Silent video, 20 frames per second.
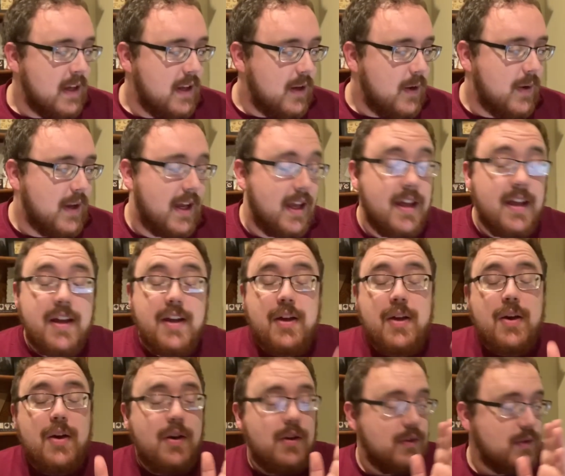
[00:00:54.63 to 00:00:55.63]
Okay,
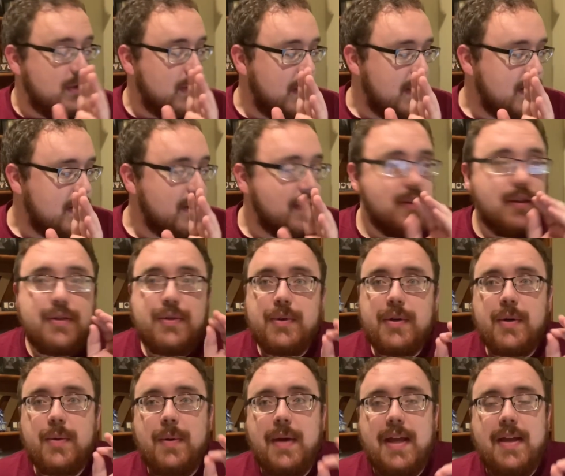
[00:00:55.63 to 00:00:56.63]
so let's look closer at
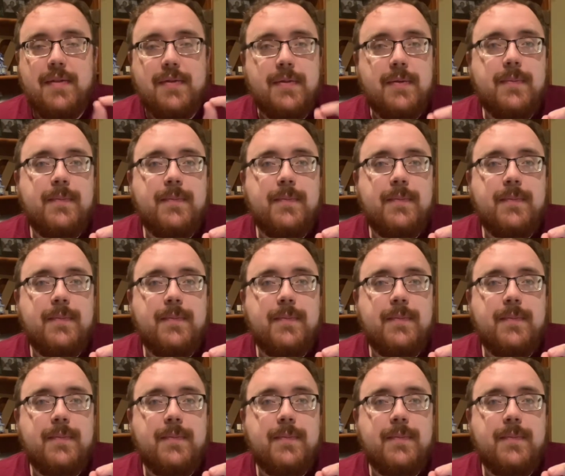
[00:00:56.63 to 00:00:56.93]
a wave.